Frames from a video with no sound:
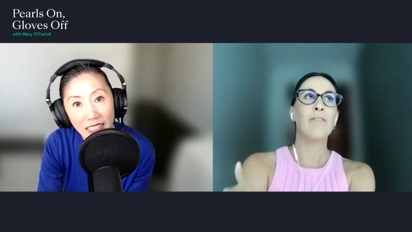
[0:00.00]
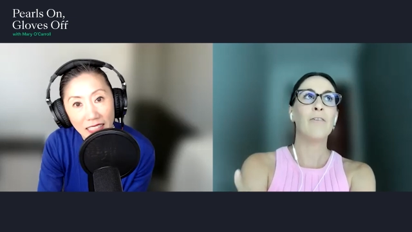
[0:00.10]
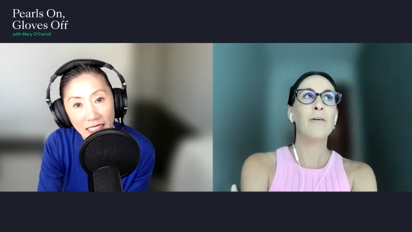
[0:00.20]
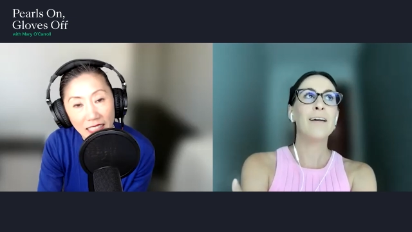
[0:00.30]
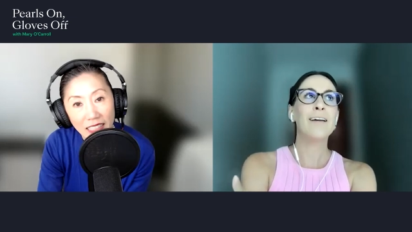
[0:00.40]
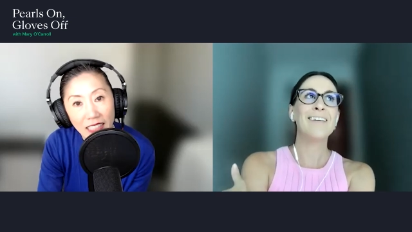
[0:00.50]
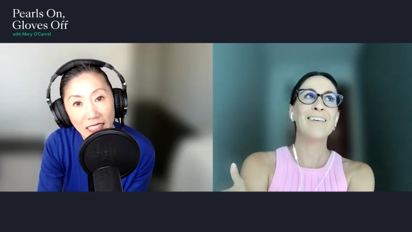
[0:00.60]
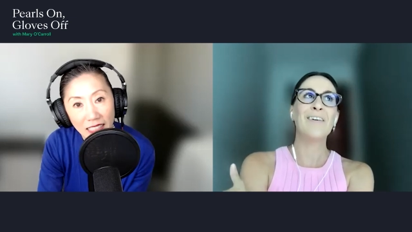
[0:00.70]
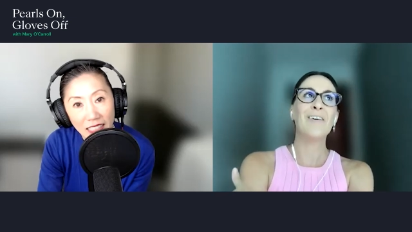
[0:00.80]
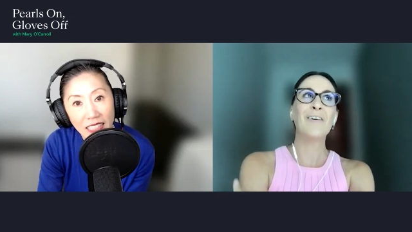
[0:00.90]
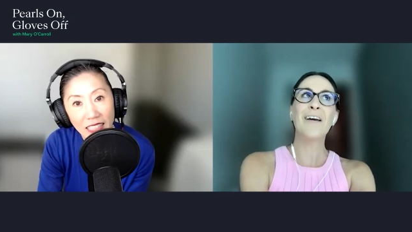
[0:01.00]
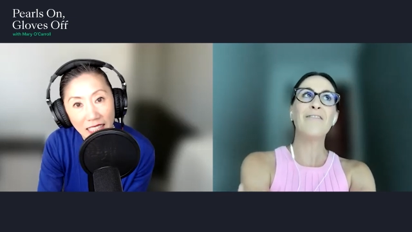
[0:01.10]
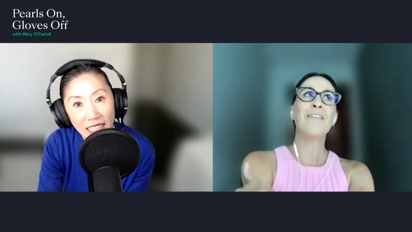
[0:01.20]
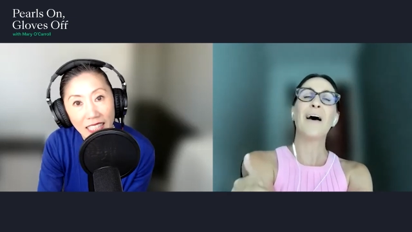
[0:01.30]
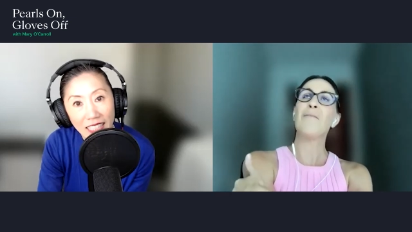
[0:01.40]
Speaker 1: for. We're not looking
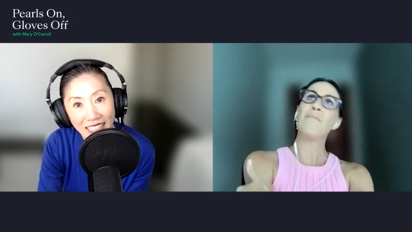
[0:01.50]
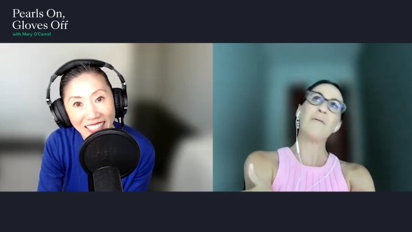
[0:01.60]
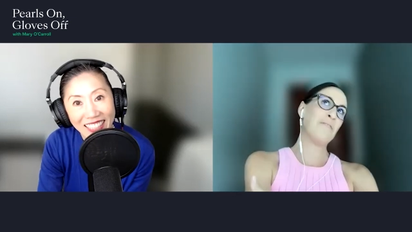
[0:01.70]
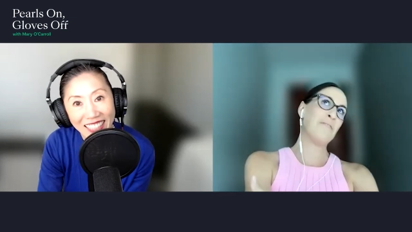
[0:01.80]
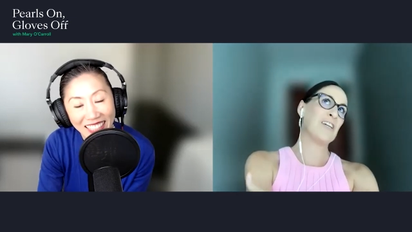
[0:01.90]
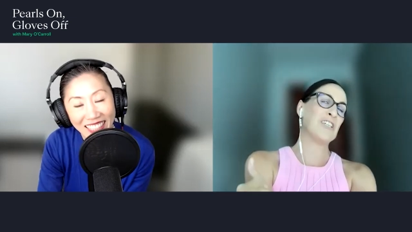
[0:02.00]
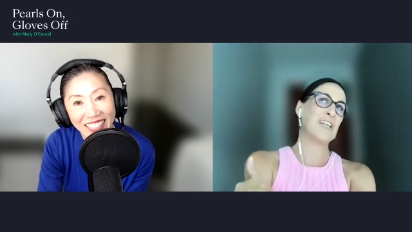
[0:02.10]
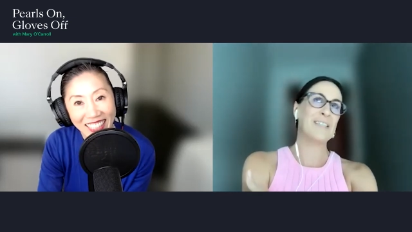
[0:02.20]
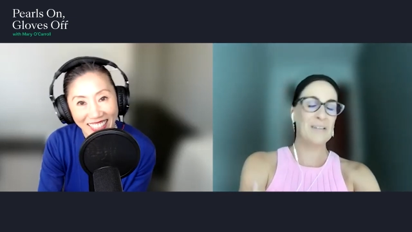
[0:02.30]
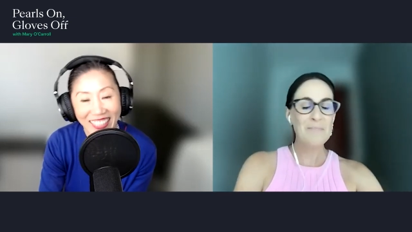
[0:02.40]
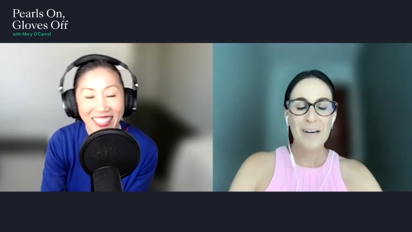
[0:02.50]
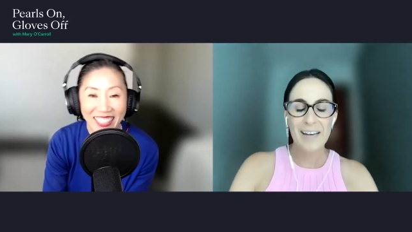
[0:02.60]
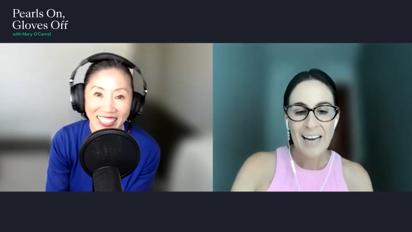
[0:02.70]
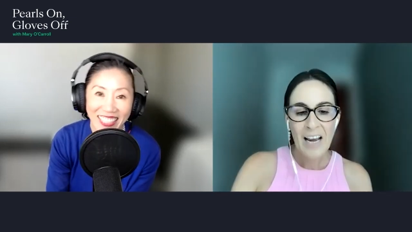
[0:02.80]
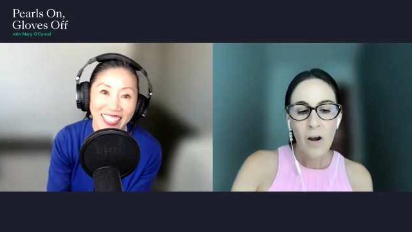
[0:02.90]
for that perfectionism,
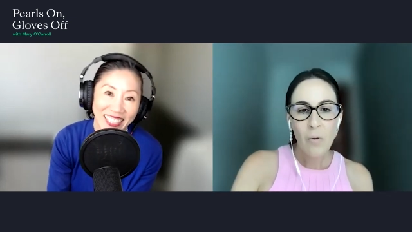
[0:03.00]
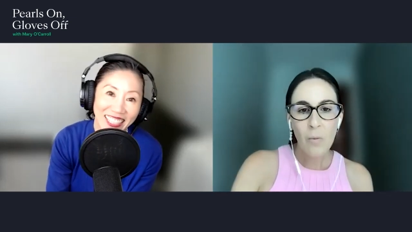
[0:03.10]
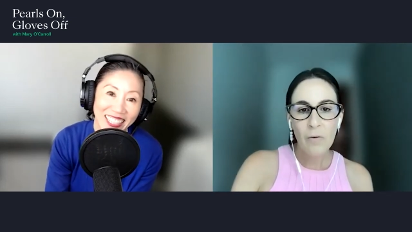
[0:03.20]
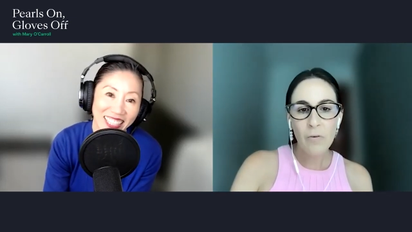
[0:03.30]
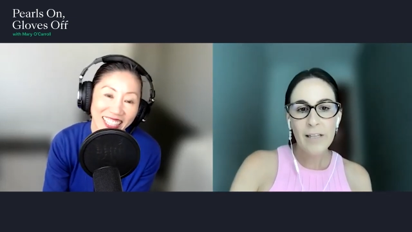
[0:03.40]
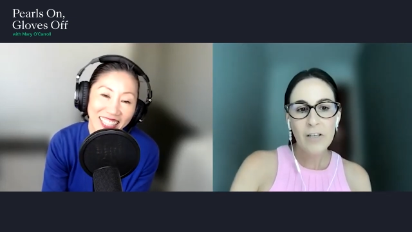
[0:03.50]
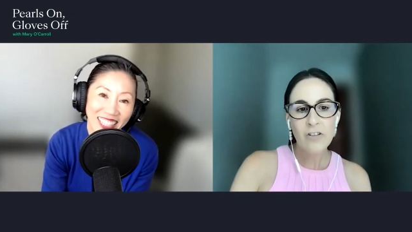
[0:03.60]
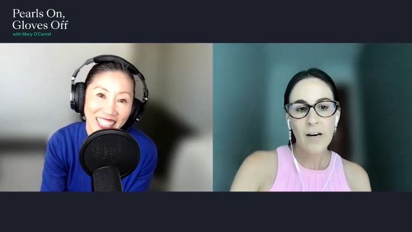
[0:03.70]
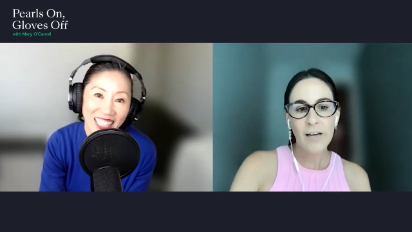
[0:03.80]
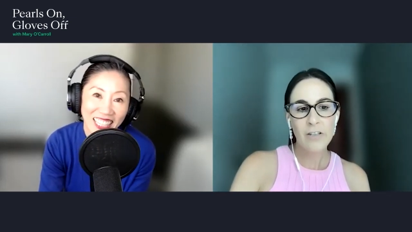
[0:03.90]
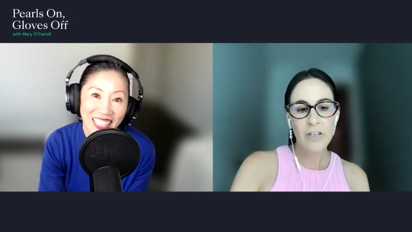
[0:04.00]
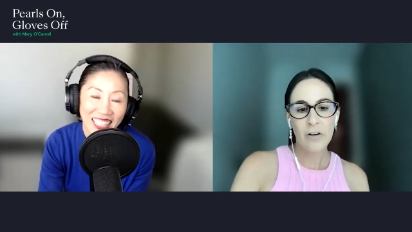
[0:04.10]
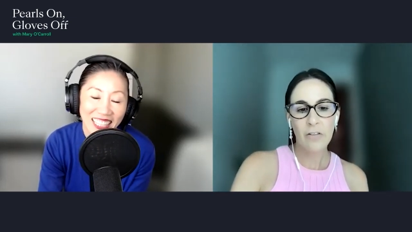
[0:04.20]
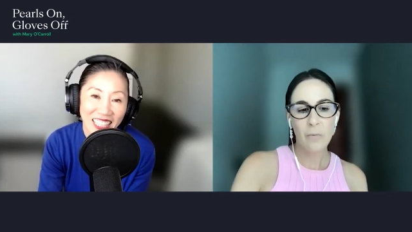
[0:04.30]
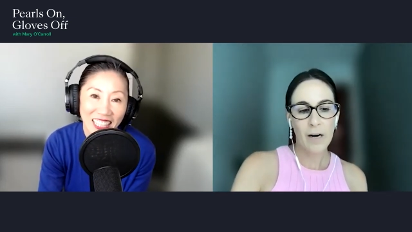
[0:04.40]
but we're really trying to show
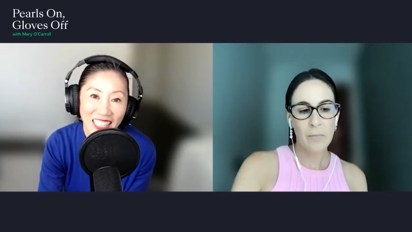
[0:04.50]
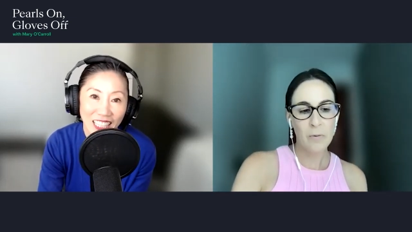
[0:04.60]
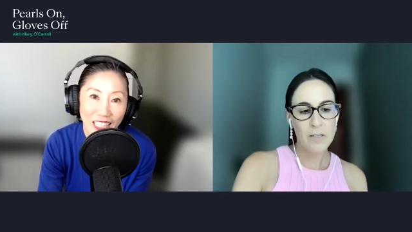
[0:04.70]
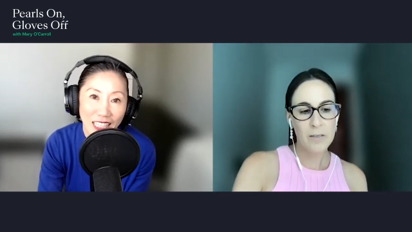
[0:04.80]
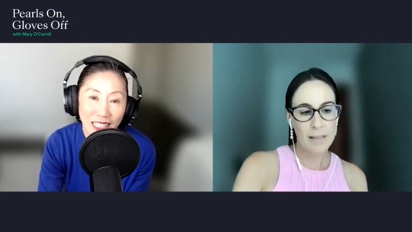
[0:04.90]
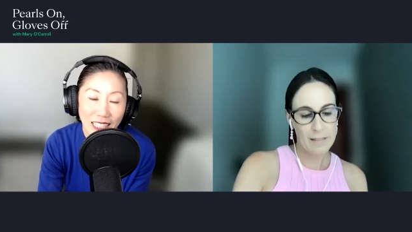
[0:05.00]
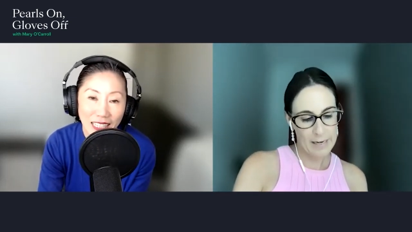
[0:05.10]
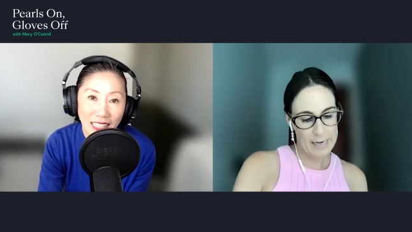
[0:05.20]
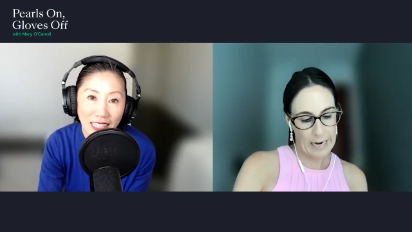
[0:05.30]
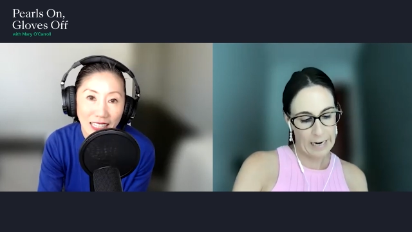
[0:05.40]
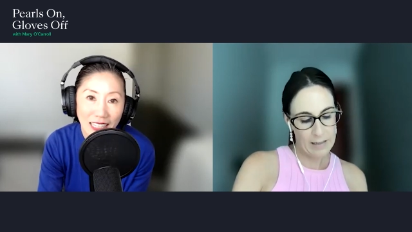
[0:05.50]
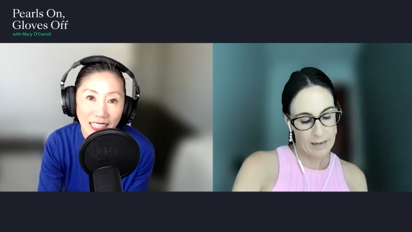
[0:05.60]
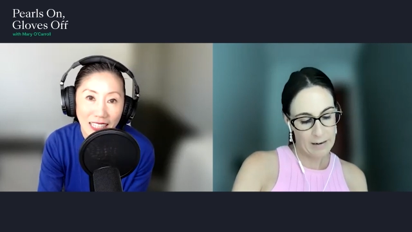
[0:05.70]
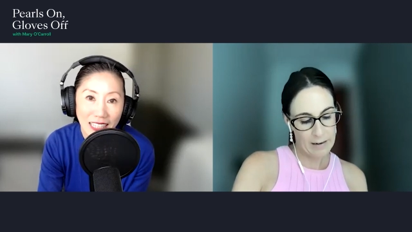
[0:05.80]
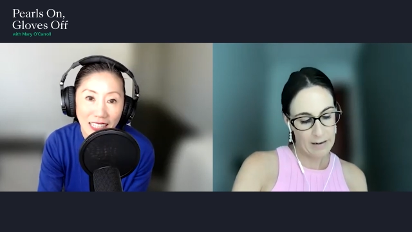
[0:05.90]
that we're able to meet that need.
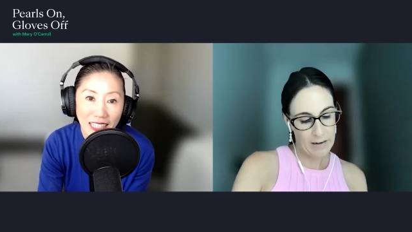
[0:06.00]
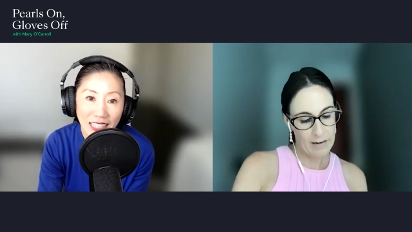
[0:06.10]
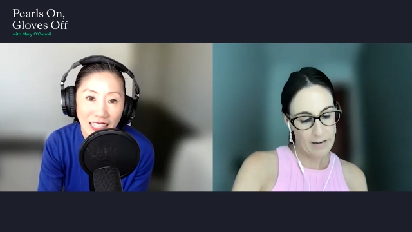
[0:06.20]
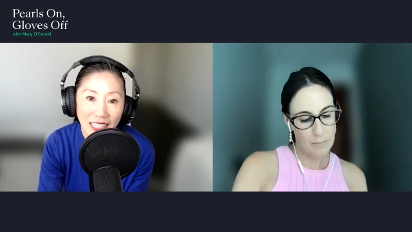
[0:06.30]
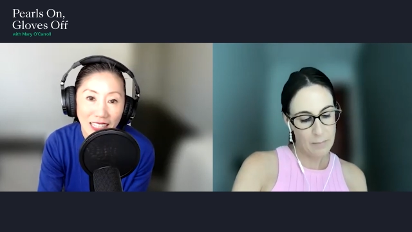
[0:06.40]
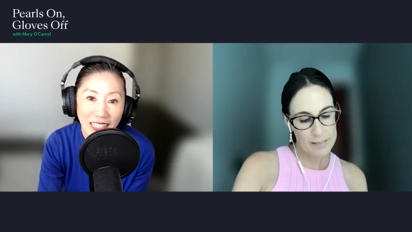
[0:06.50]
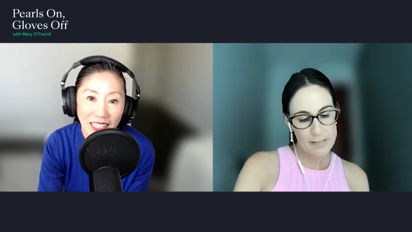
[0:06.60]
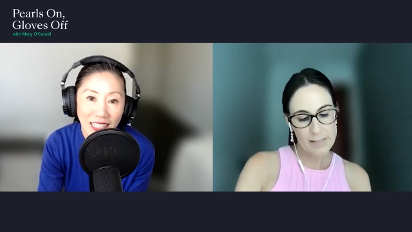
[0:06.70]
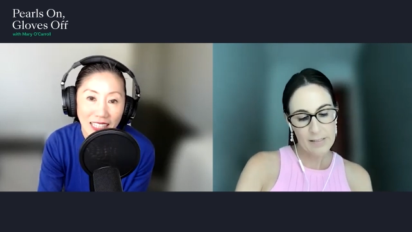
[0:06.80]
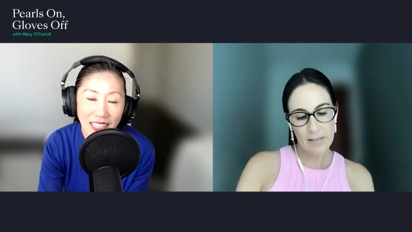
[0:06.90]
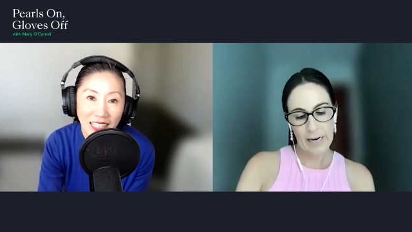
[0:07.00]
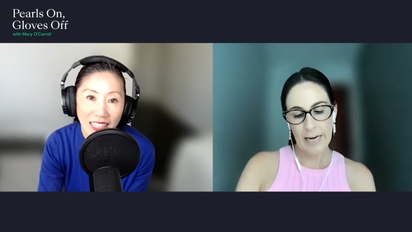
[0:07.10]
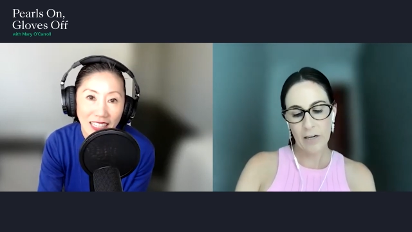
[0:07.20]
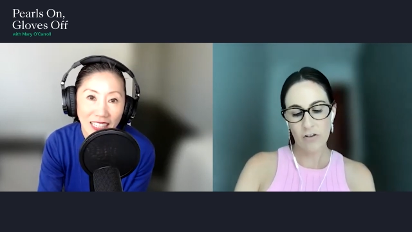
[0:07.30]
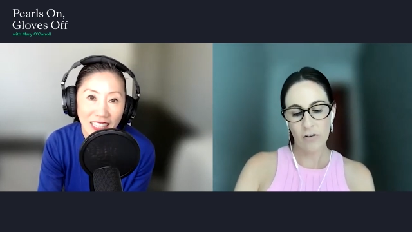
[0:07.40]
Then the business is
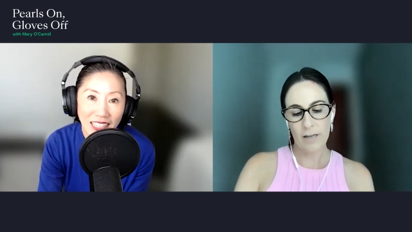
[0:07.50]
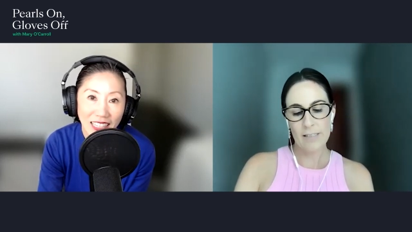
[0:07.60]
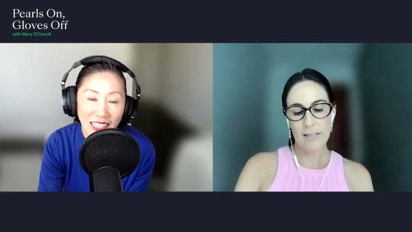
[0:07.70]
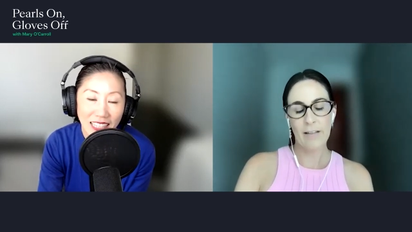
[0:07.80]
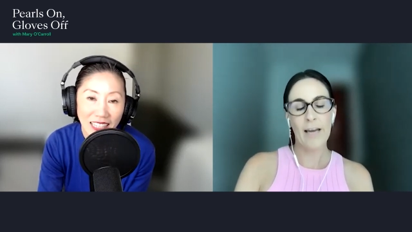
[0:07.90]
gaining trust, and